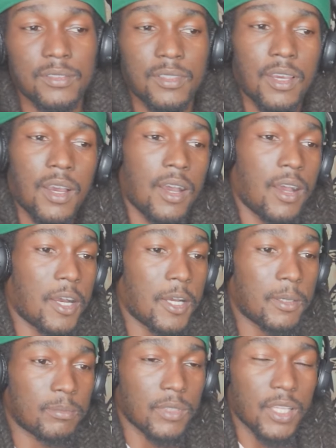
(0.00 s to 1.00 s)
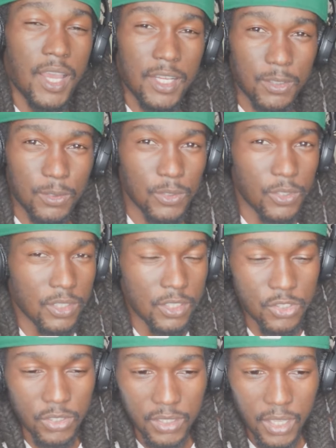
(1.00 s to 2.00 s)
Latto, you did
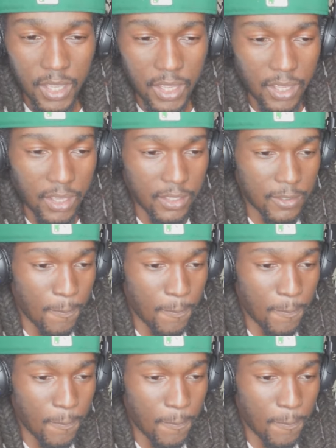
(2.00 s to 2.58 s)
your thing.